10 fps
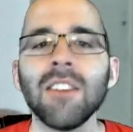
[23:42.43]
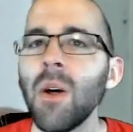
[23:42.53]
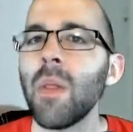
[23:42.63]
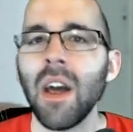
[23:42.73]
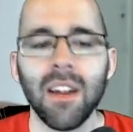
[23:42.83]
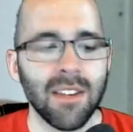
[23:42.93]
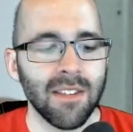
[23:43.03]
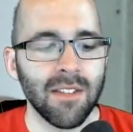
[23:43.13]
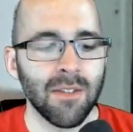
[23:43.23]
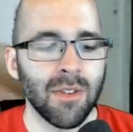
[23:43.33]
to know that
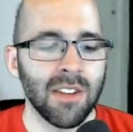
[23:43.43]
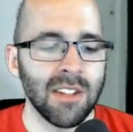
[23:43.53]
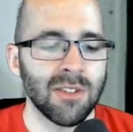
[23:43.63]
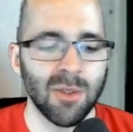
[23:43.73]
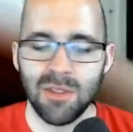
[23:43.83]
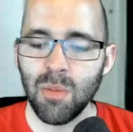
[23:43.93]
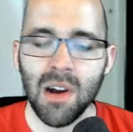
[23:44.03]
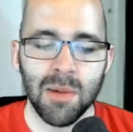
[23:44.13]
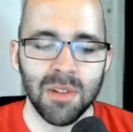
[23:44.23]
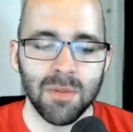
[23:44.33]
for these sorts of
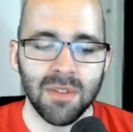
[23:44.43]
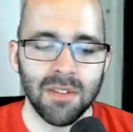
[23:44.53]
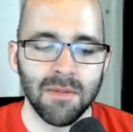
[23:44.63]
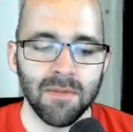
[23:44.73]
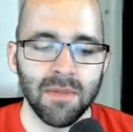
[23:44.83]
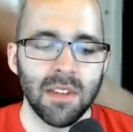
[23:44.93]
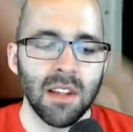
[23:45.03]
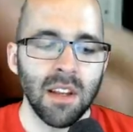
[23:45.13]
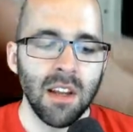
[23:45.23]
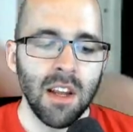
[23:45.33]
problems.
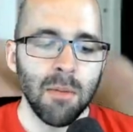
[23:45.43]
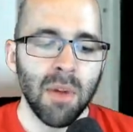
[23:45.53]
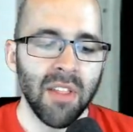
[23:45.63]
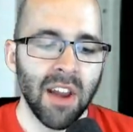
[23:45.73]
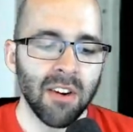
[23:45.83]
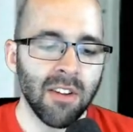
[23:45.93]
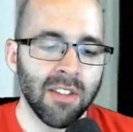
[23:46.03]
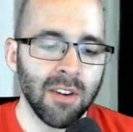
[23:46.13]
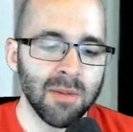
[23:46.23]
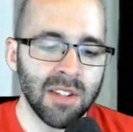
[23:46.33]
Pythagorean
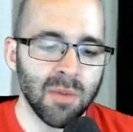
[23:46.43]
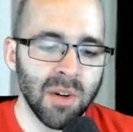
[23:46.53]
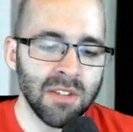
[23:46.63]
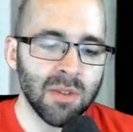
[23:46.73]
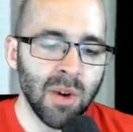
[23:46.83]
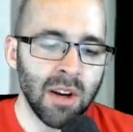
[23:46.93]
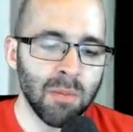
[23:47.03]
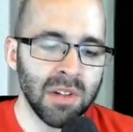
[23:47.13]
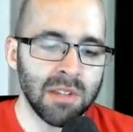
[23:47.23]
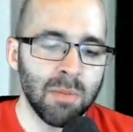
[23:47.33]
Theorem says 1
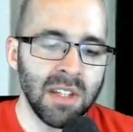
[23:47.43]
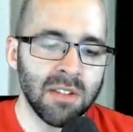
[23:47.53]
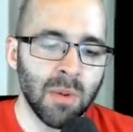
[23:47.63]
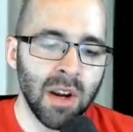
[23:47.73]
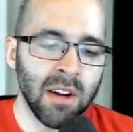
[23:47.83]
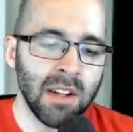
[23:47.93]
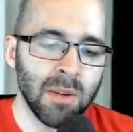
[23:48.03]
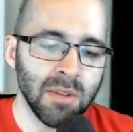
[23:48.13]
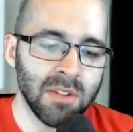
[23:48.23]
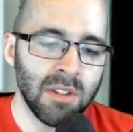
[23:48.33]
squared plus b squared
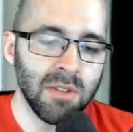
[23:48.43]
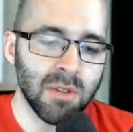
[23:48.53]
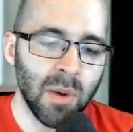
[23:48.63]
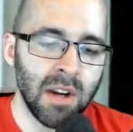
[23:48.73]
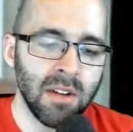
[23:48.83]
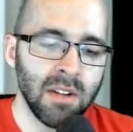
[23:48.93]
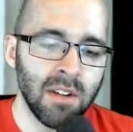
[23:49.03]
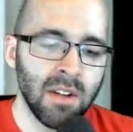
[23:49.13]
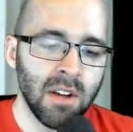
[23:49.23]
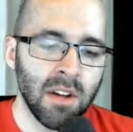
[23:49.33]
equals 2 squared.
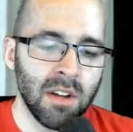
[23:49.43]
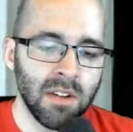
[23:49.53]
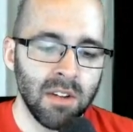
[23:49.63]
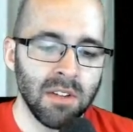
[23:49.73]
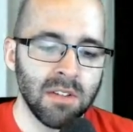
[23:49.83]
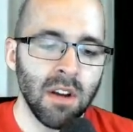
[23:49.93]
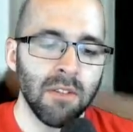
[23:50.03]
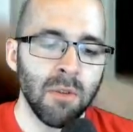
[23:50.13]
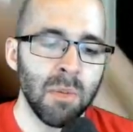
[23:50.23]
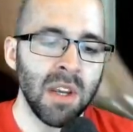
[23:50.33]

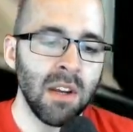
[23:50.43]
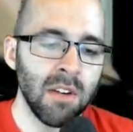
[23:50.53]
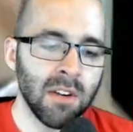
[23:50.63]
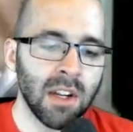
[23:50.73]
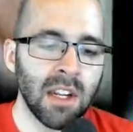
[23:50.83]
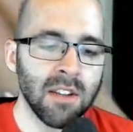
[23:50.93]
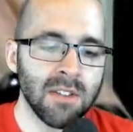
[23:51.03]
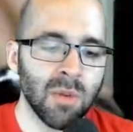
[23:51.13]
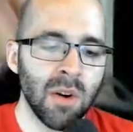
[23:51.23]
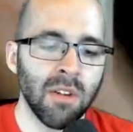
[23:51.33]
Solve for b, you're going to get the
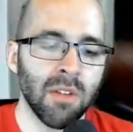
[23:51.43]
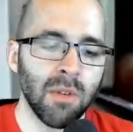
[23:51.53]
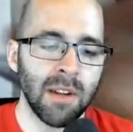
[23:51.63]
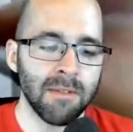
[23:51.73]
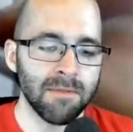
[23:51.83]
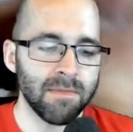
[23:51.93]
square root of 3.